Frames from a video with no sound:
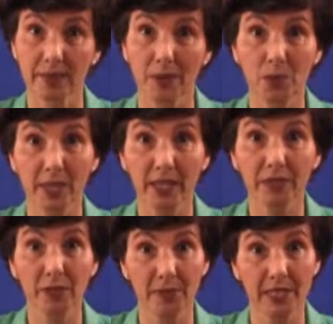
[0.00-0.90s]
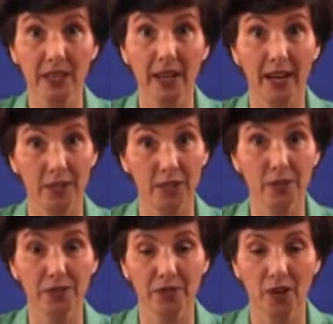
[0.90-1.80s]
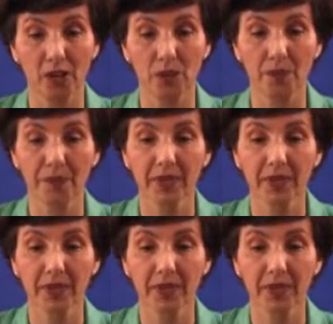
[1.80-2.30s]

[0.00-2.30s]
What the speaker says: I'm reading from the slide, and you can follow.